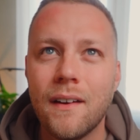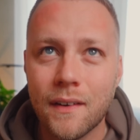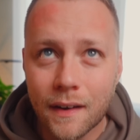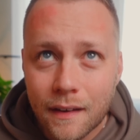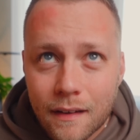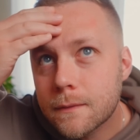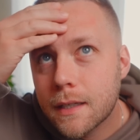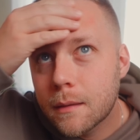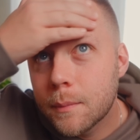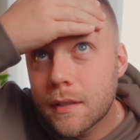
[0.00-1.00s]
All right, I've
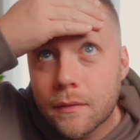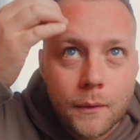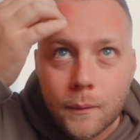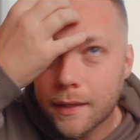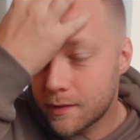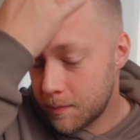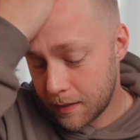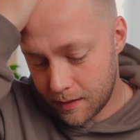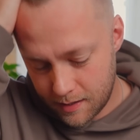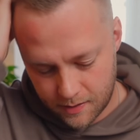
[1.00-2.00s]
got a bit of a red
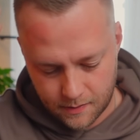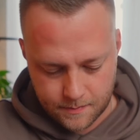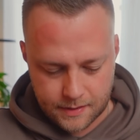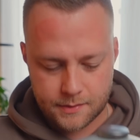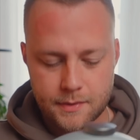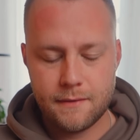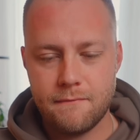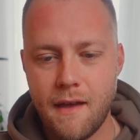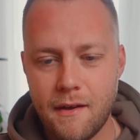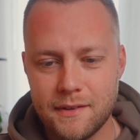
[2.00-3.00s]
spot here because what I've
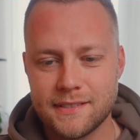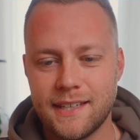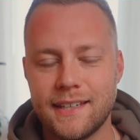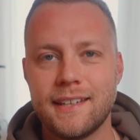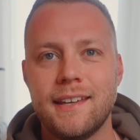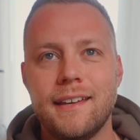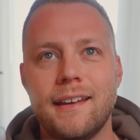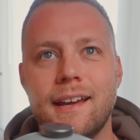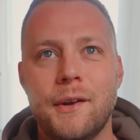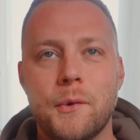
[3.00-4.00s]
found is like
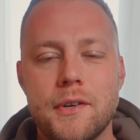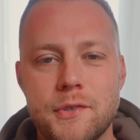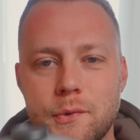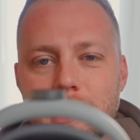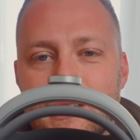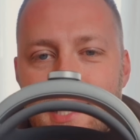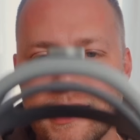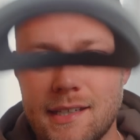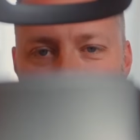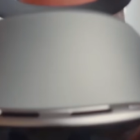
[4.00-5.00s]
in order to really
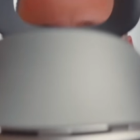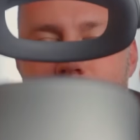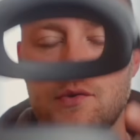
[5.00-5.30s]
lock it in